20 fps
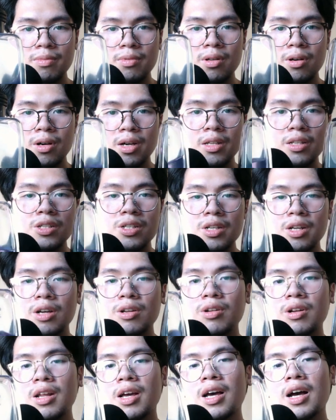Okay, hindi siya na
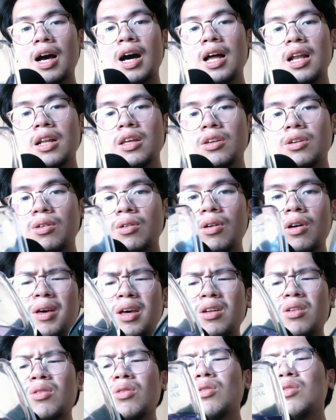ganun nagkakalayo.
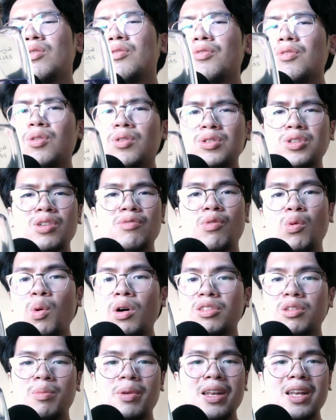Pero, of course, if you
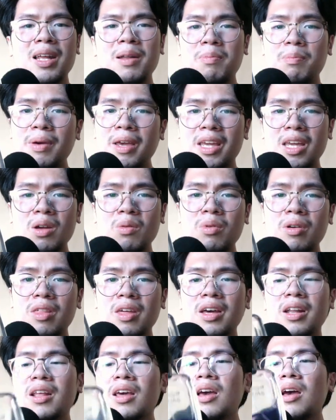want to be nitpicky with
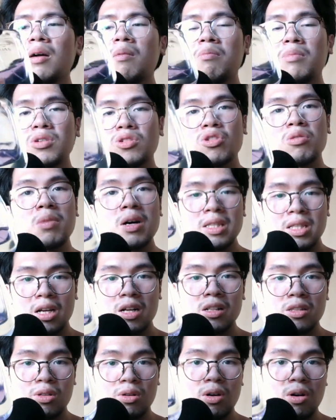it, mas
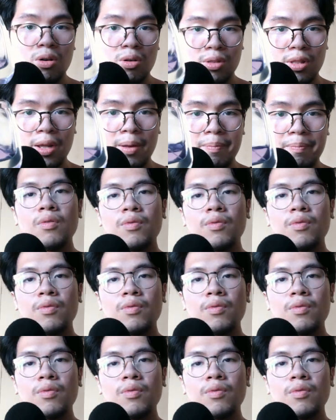tumatagal to na onte.